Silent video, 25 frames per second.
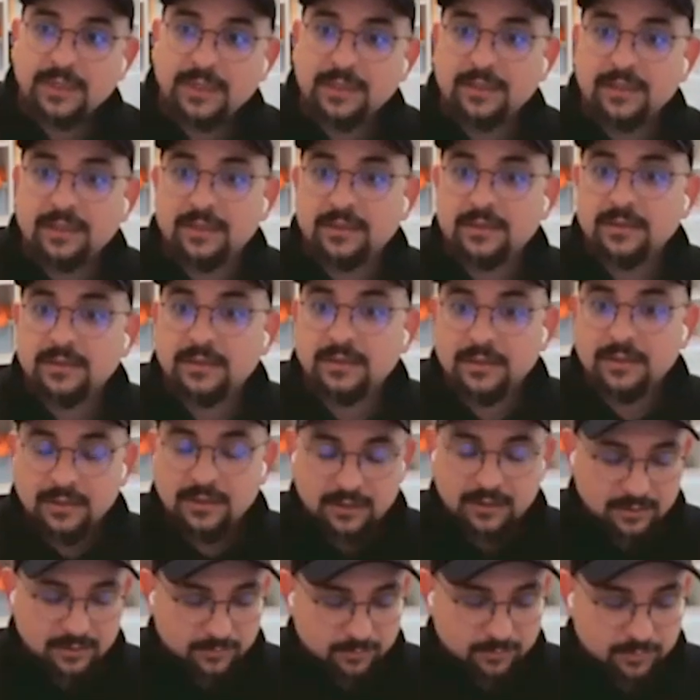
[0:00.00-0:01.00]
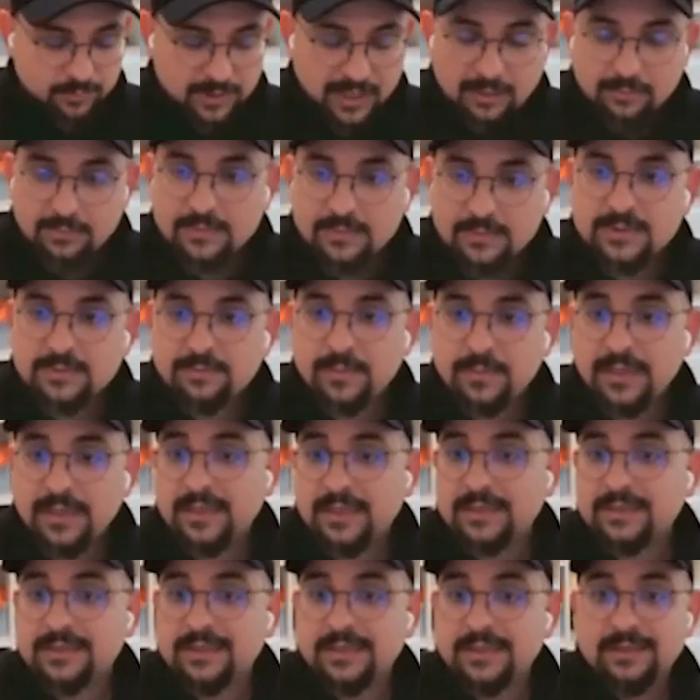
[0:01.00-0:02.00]
technical problem
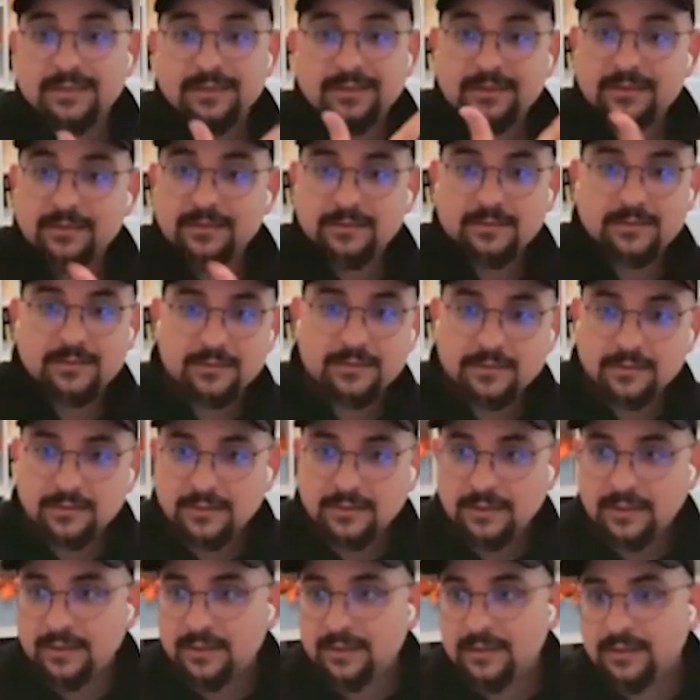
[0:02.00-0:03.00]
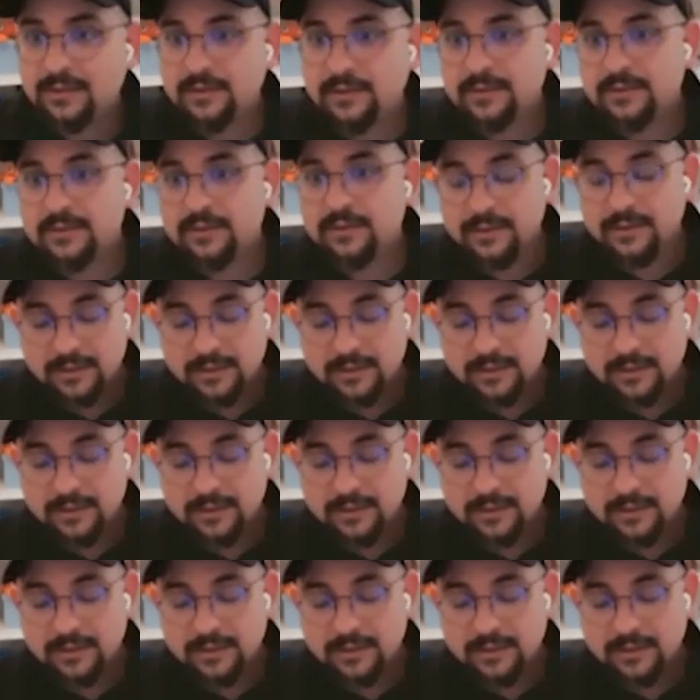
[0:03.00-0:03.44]
space, it, uh,